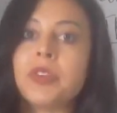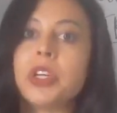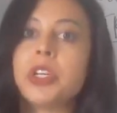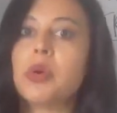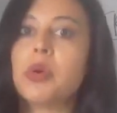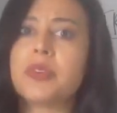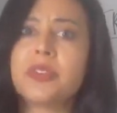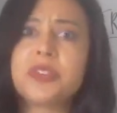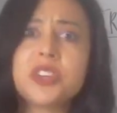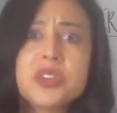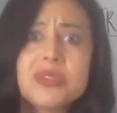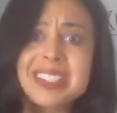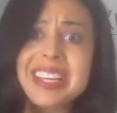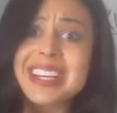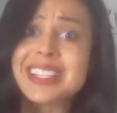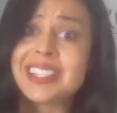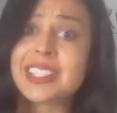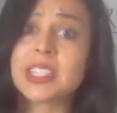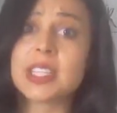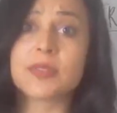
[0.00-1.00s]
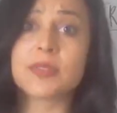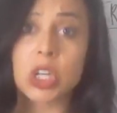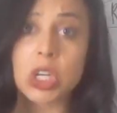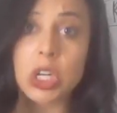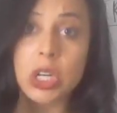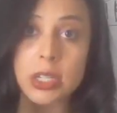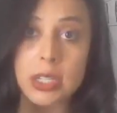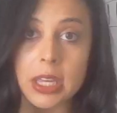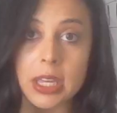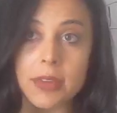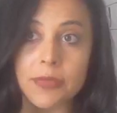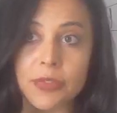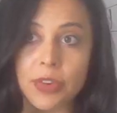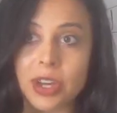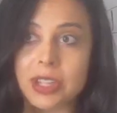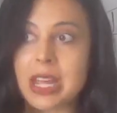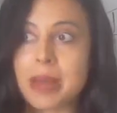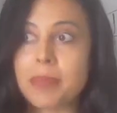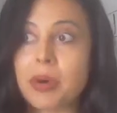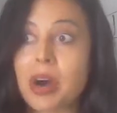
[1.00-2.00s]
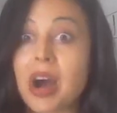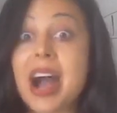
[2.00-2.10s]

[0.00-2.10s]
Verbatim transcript: You know, a few slices of turkey, for example.